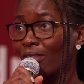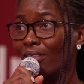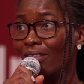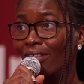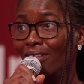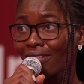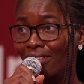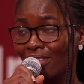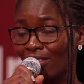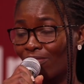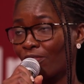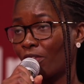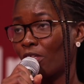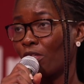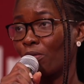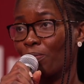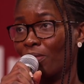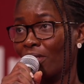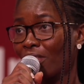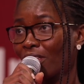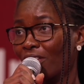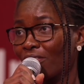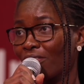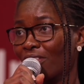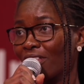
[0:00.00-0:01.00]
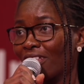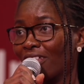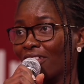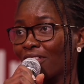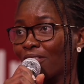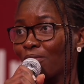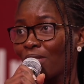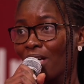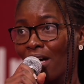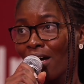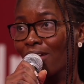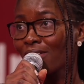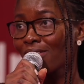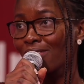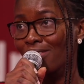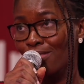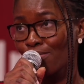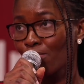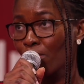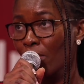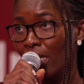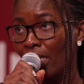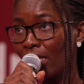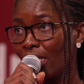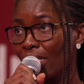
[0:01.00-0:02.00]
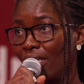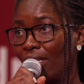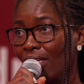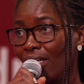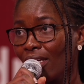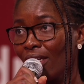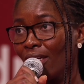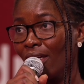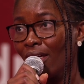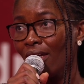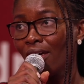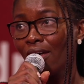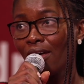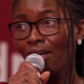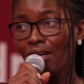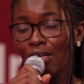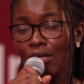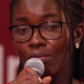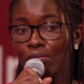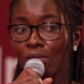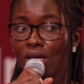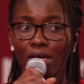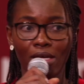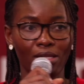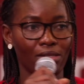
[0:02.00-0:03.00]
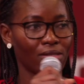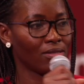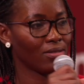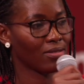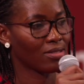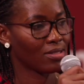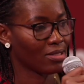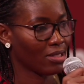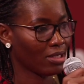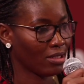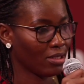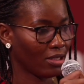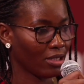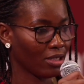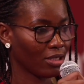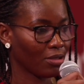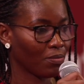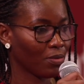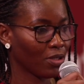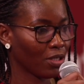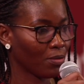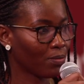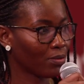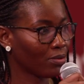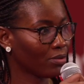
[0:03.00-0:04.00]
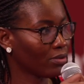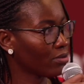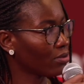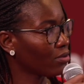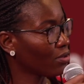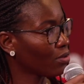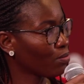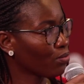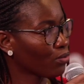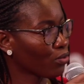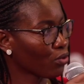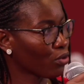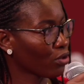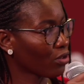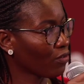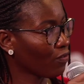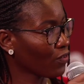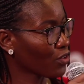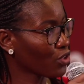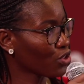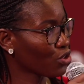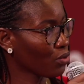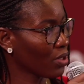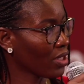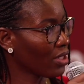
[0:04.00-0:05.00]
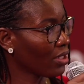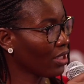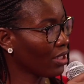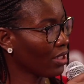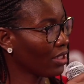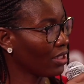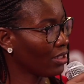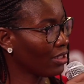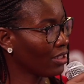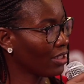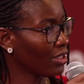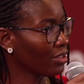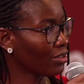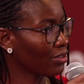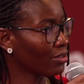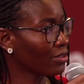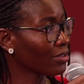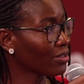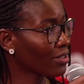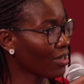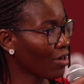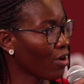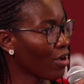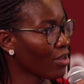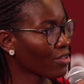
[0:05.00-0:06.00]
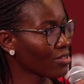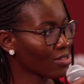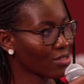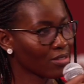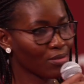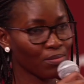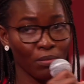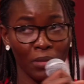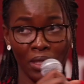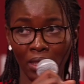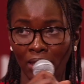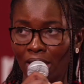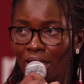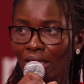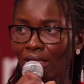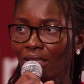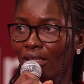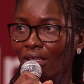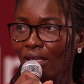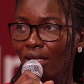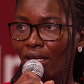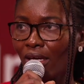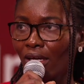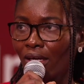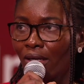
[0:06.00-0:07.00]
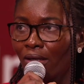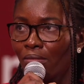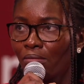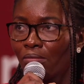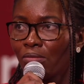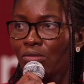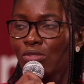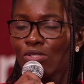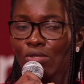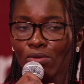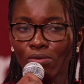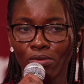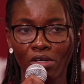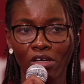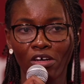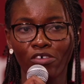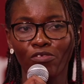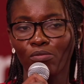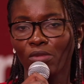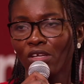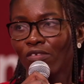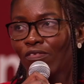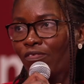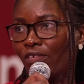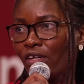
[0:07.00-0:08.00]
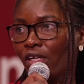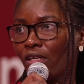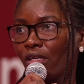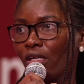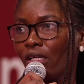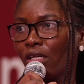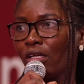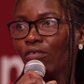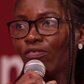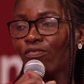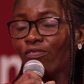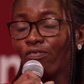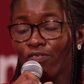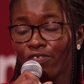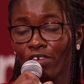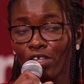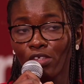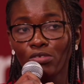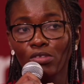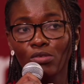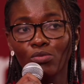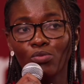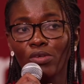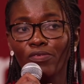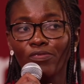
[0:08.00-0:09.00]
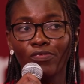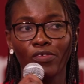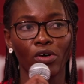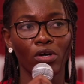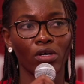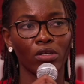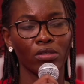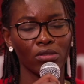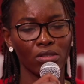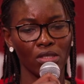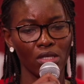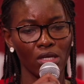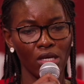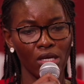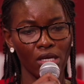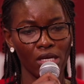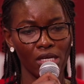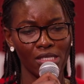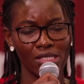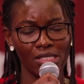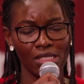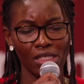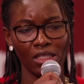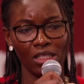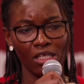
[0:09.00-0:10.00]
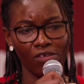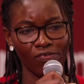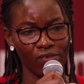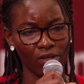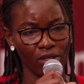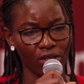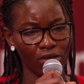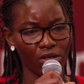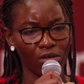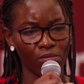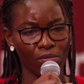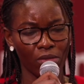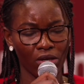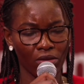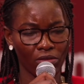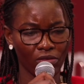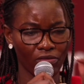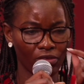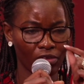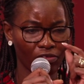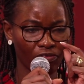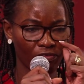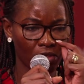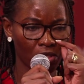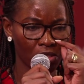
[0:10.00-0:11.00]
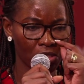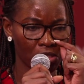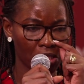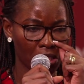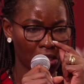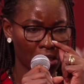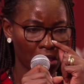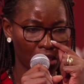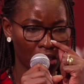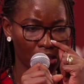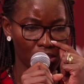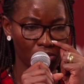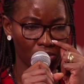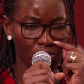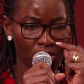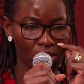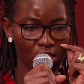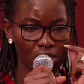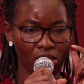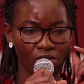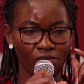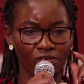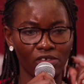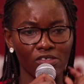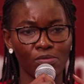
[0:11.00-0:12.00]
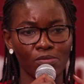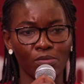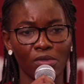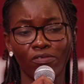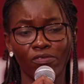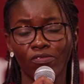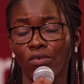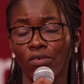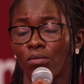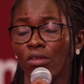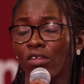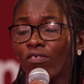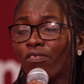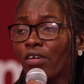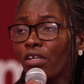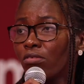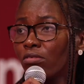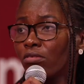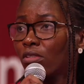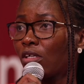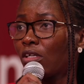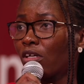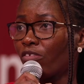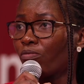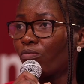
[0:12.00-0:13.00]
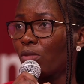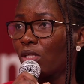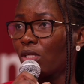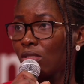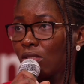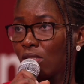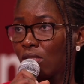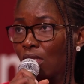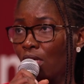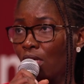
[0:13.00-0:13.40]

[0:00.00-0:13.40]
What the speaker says: developing curriculum costs money, and sending people abroad for training in Nicola costs money. So government funding, federal, we've got a significant amount of the funds that NAIT's received has been from the federal government.